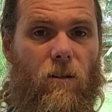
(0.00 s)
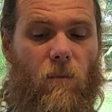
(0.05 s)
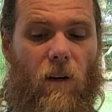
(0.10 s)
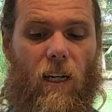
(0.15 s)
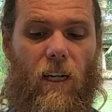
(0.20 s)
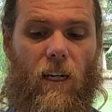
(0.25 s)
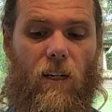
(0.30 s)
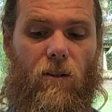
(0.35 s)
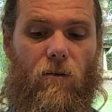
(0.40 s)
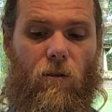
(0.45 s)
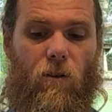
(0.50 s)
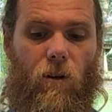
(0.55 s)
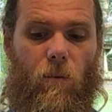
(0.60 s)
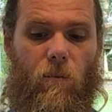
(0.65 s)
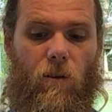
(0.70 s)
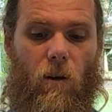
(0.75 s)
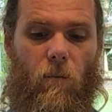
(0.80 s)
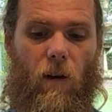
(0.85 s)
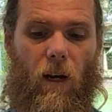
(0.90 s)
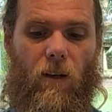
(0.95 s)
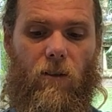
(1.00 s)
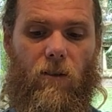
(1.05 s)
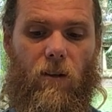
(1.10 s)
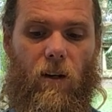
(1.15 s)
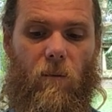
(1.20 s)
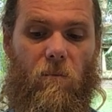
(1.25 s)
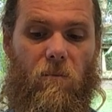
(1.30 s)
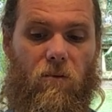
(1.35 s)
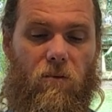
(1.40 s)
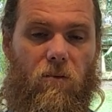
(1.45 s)
my kids' rooms, I'm
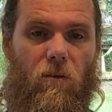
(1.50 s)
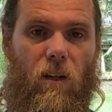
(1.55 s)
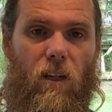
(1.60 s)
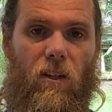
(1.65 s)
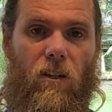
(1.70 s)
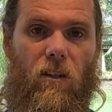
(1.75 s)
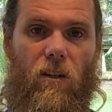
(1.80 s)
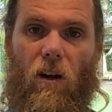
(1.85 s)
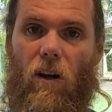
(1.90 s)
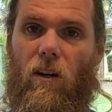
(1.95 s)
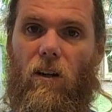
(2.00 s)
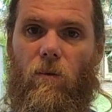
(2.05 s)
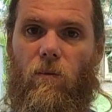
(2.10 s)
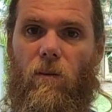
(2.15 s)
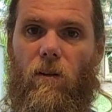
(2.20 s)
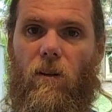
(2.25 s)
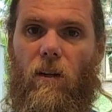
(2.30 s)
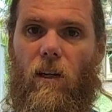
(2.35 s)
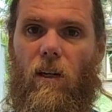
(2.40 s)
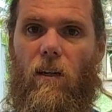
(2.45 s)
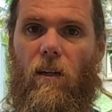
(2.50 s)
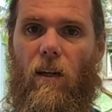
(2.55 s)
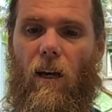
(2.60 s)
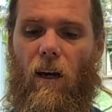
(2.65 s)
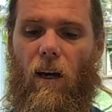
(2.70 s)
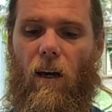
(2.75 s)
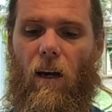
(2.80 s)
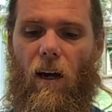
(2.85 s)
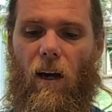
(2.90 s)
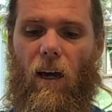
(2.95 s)
actually pretty stoked with the
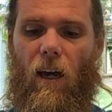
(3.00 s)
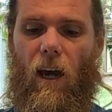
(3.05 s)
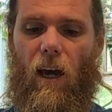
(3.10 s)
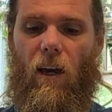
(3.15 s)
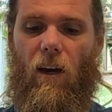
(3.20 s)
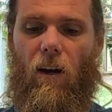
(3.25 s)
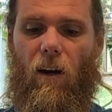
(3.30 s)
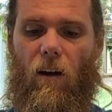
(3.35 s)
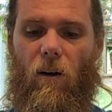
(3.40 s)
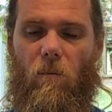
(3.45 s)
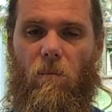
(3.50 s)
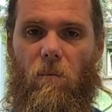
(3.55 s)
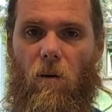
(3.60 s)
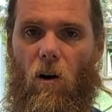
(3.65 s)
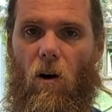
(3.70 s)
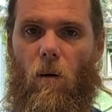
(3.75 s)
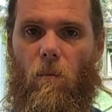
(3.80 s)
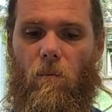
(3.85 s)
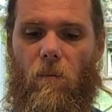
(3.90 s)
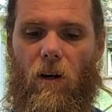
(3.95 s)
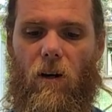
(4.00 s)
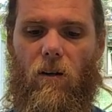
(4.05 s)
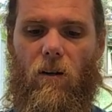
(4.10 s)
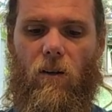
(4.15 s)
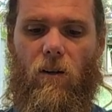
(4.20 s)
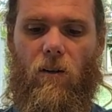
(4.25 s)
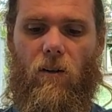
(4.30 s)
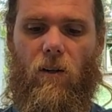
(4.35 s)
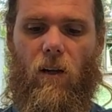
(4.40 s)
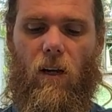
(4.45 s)
Echo Pop,
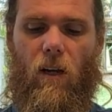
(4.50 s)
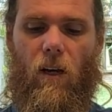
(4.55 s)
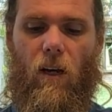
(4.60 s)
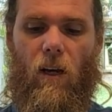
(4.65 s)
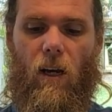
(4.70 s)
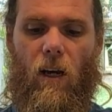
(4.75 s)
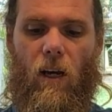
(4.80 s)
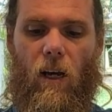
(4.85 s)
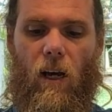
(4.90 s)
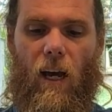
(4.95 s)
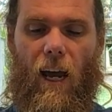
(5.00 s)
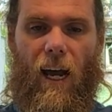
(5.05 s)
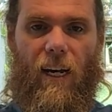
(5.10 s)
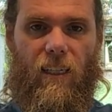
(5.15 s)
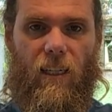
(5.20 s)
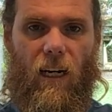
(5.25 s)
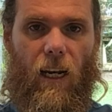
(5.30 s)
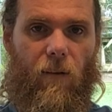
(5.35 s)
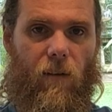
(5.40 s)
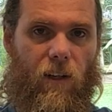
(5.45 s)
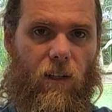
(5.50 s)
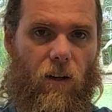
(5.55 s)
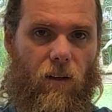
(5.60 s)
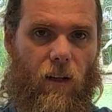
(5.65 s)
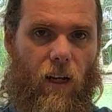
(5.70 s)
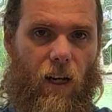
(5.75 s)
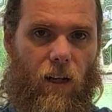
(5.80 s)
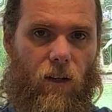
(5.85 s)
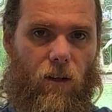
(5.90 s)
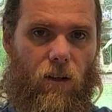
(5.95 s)
because it delivers on
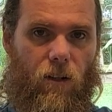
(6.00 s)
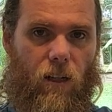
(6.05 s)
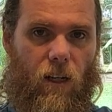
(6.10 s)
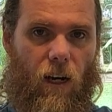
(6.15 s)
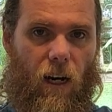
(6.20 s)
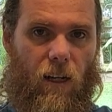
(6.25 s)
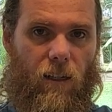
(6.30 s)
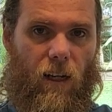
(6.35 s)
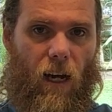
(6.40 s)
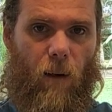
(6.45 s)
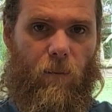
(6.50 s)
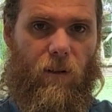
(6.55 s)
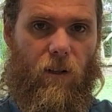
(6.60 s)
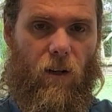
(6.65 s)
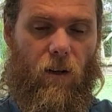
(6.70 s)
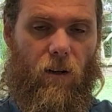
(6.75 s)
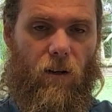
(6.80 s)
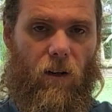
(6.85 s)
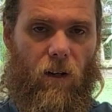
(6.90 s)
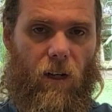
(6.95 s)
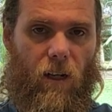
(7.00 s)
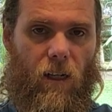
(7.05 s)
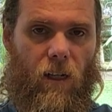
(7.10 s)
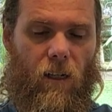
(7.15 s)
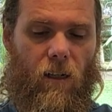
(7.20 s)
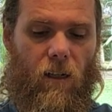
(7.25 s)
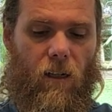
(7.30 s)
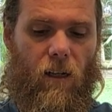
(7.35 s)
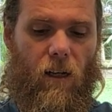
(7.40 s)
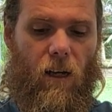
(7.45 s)
that use case, absolutely.
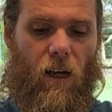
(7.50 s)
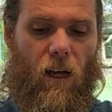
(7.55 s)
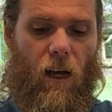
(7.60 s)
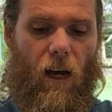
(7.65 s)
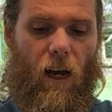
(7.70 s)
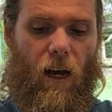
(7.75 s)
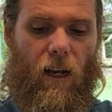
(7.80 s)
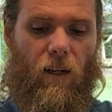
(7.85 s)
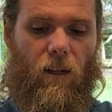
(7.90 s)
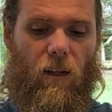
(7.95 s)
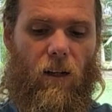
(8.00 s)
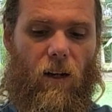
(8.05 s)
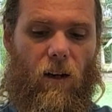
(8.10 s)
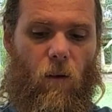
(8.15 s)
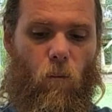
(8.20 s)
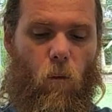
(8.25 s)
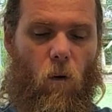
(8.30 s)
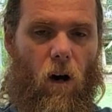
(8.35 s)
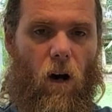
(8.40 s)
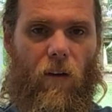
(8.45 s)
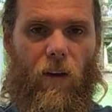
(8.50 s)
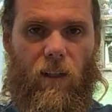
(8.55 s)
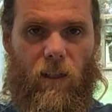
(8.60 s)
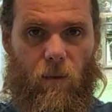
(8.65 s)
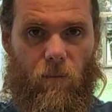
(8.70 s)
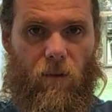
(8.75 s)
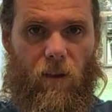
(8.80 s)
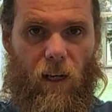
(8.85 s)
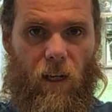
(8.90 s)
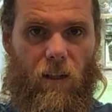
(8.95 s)
And while there's
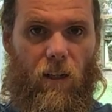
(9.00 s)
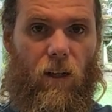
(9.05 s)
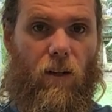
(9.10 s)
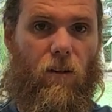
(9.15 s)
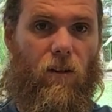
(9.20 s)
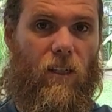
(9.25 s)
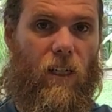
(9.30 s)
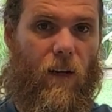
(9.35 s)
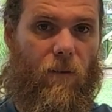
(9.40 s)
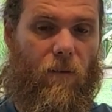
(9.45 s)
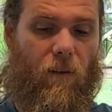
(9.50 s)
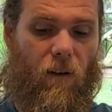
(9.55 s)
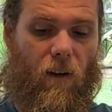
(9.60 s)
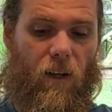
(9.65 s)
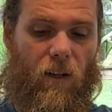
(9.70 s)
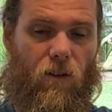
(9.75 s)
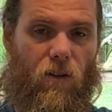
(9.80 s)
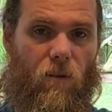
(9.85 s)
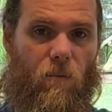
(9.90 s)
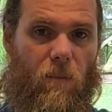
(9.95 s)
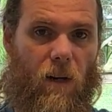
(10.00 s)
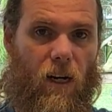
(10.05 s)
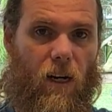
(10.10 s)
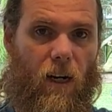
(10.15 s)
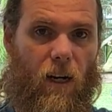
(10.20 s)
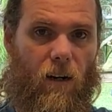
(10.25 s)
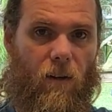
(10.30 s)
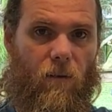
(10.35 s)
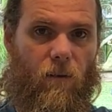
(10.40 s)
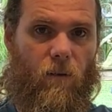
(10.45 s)
some things it could definitely do
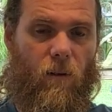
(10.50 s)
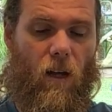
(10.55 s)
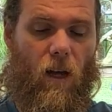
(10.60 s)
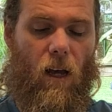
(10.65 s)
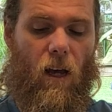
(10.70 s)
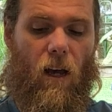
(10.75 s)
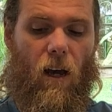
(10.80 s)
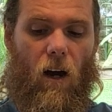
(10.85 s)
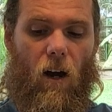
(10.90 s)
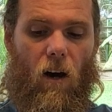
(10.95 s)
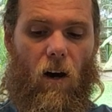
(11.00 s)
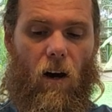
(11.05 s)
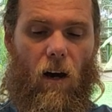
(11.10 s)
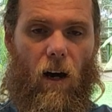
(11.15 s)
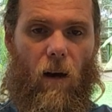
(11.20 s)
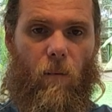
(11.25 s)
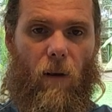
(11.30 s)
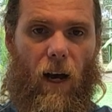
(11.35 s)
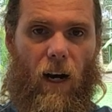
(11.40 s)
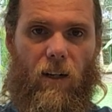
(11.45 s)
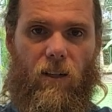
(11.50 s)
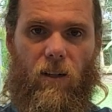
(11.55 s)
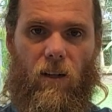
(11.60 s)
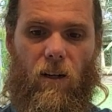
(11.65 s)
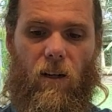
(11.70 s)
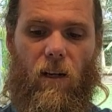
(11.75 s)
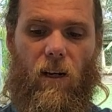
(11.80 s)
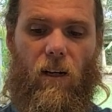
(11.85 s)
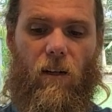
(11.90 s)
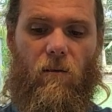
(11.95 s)
better, I'm
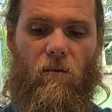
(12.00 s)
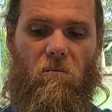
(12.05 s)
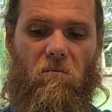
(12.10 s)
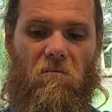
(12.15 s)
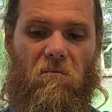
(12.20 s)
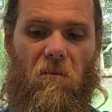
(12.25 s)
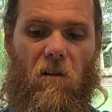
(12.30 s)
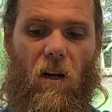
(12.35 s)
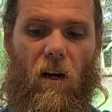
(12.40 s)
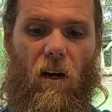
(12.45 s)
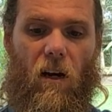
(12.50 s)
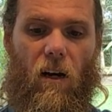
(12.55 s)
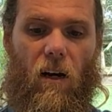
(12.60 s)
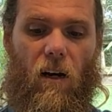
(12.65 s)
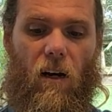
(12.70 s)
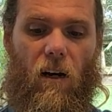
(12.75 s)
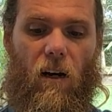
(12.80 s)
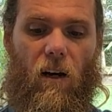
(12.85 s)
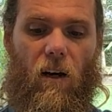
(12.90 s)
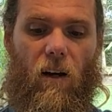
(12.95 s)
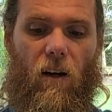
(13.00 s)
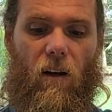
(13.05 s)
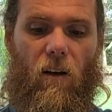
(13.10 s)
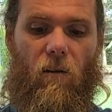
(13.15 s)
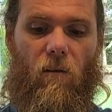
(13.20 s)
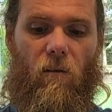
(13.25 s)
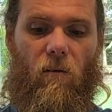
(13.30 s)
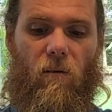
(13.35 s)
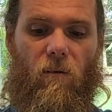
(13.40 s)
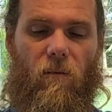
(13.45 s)
actually
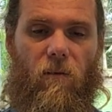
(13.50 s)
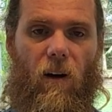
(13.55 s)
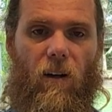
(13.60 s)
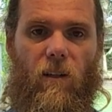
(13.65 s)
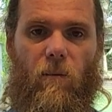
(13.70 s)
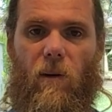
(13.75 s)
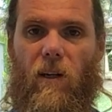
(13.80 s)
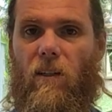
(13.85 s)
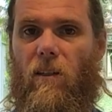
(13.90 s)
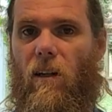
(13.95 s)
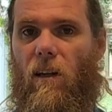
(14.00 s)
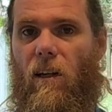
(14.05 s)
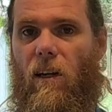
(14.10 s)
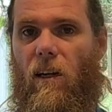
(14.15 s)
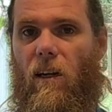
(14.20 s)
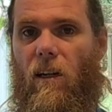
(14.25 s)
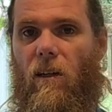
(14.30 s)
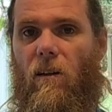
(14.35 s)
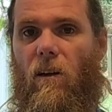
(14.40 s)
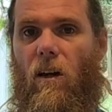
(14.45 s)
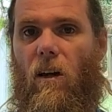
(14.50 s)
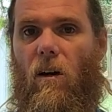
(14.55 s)
fundamentally